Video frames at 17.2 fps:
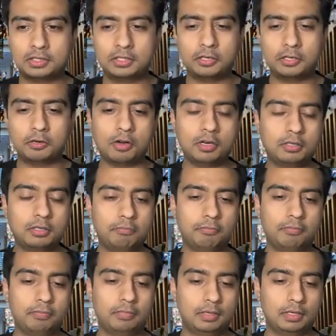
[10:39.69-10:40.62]
they're not
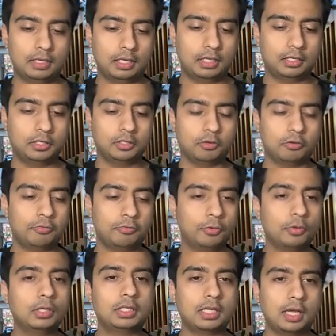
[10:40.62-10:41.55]
like, you know,
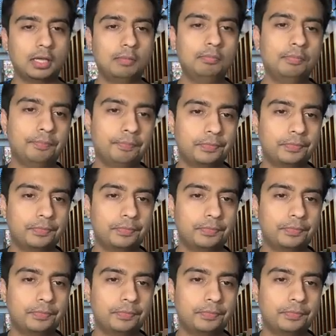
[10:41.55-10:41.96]
full time.